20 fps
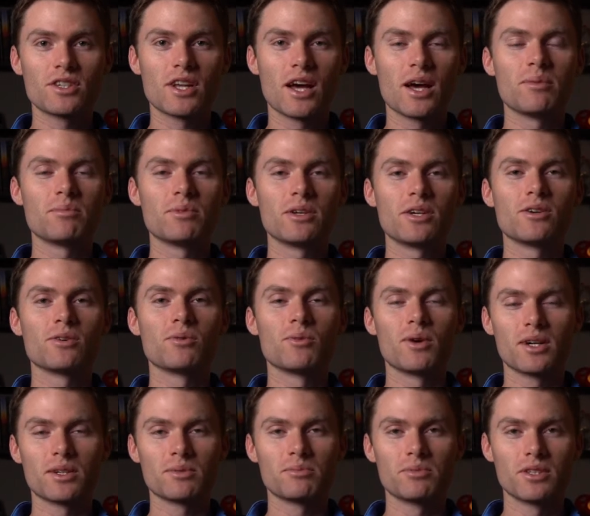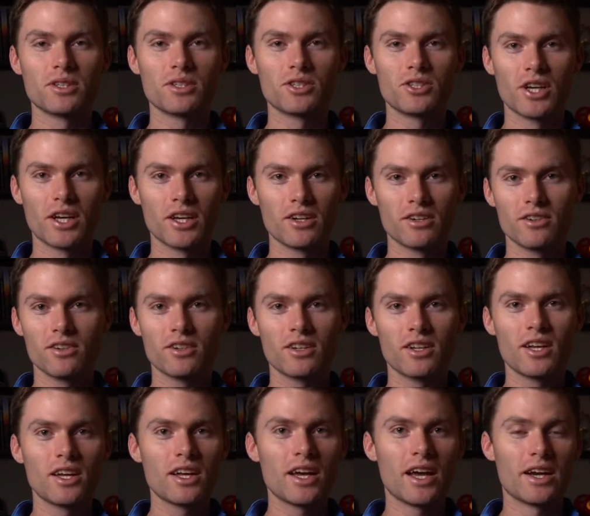time here, welcome to the channel.
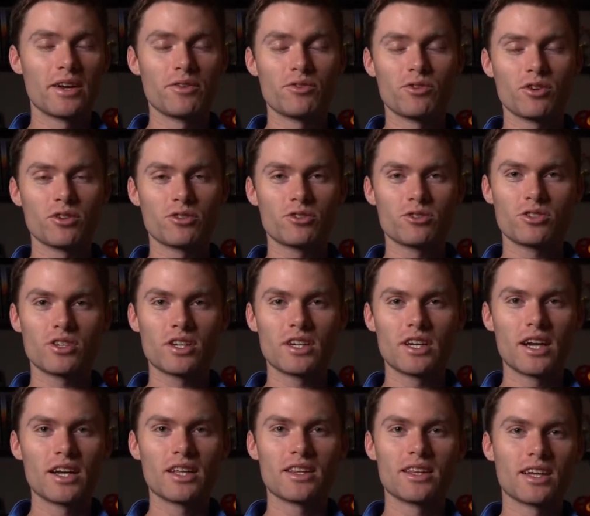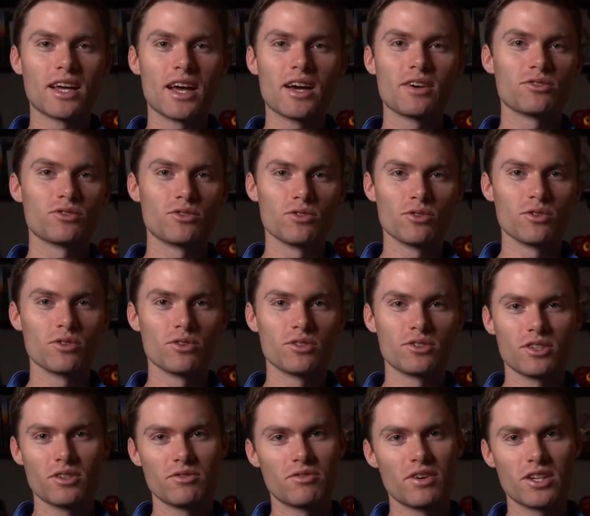And if you're interested in anything outdoors,
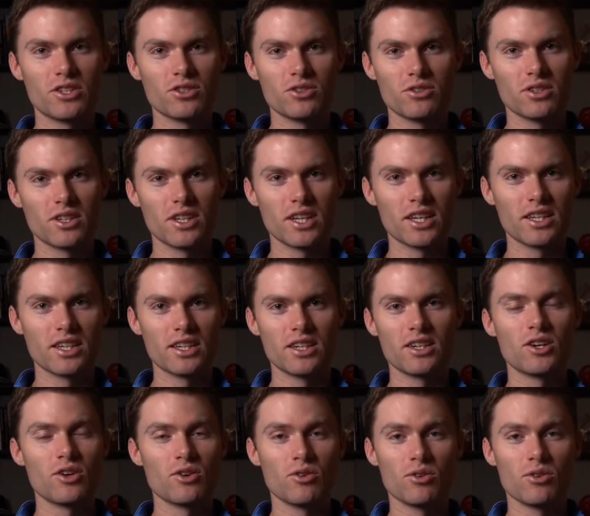adventure related,